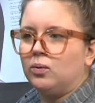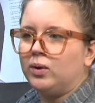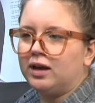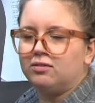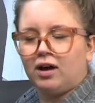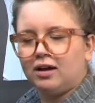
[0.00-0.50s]

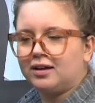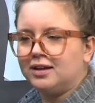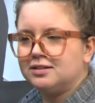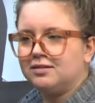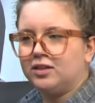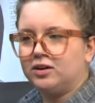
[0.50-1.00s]
We have all
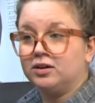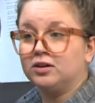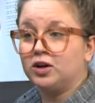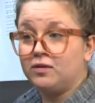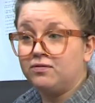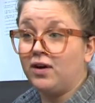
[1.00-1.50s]
kinds of other
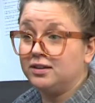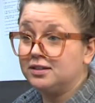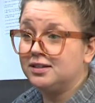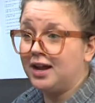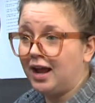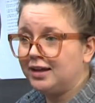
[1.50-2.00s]
fun
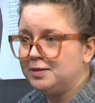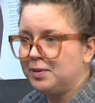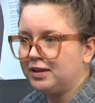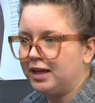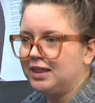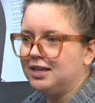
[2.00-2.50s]
snacks,
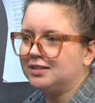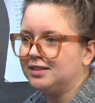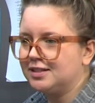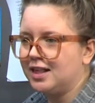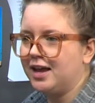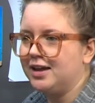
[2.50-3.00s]
but like this
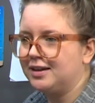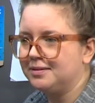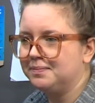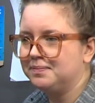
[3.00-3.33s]
is like